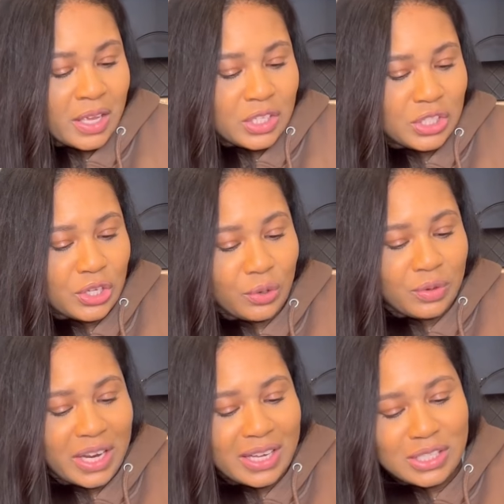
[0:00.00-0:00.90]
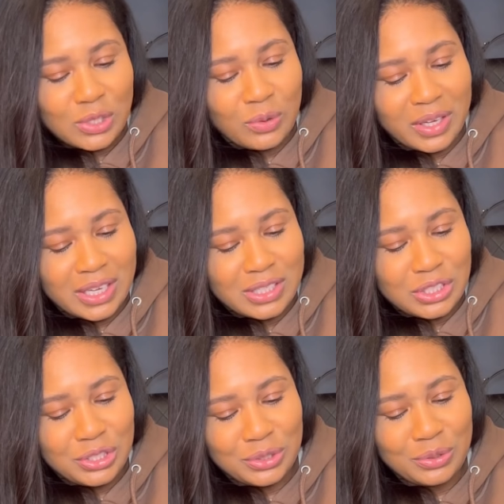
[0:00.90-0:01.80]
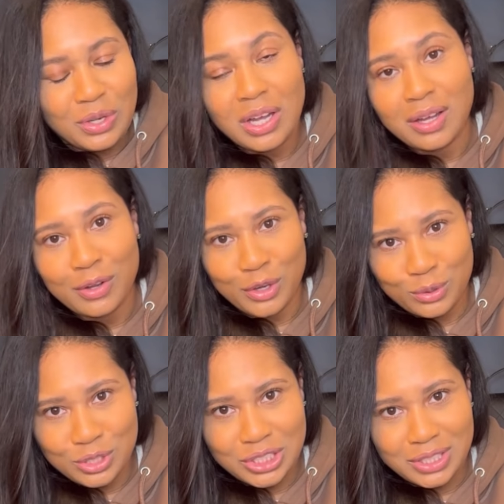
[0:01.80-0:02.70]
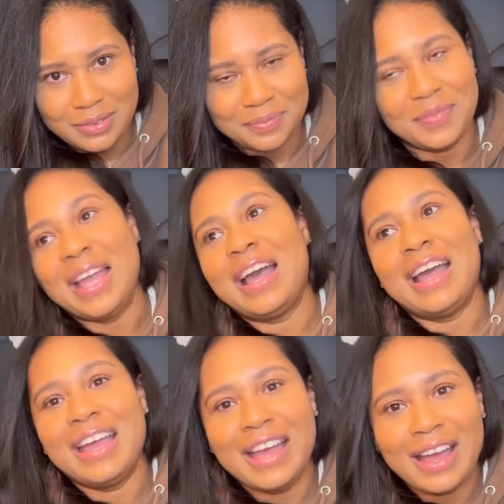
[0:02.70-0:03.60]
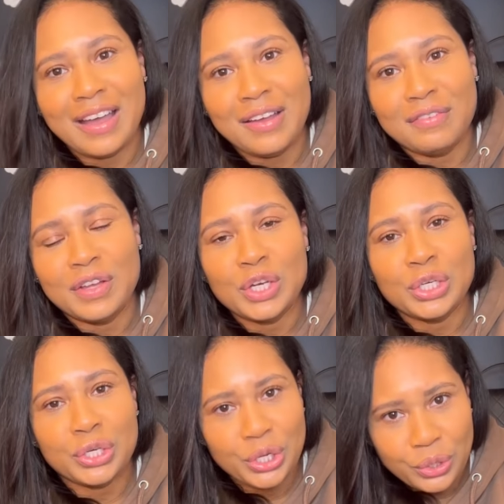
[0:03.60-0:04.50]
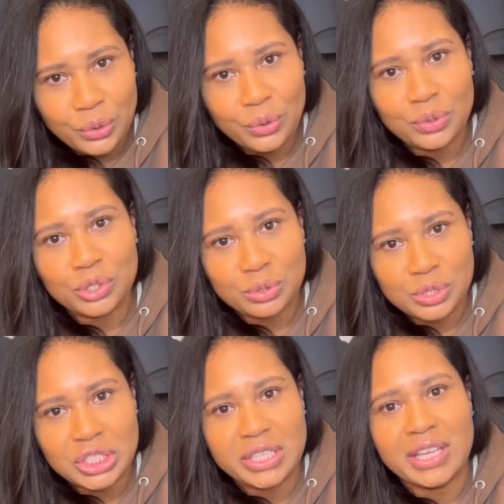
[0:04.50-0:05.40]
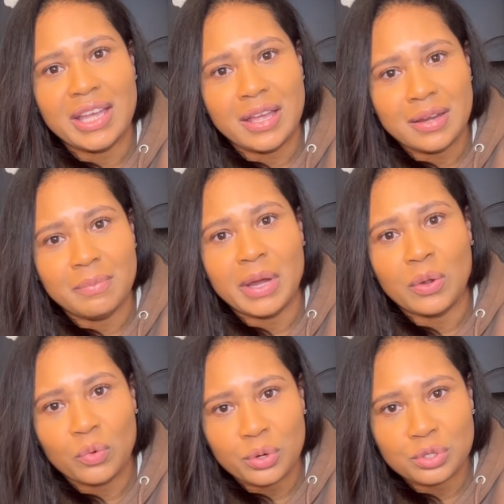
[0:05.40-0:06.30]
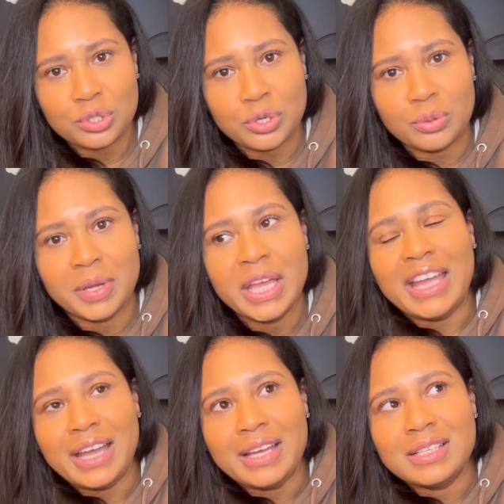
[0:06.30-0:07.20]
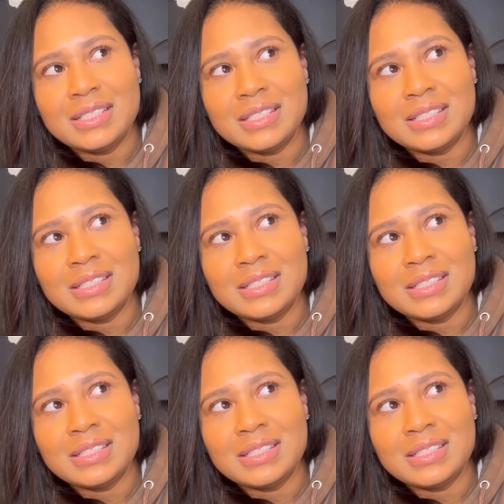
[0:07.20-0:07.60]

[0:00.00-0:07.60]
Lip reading: So next, going into Gucci. I have no Gucci in my wardrobe and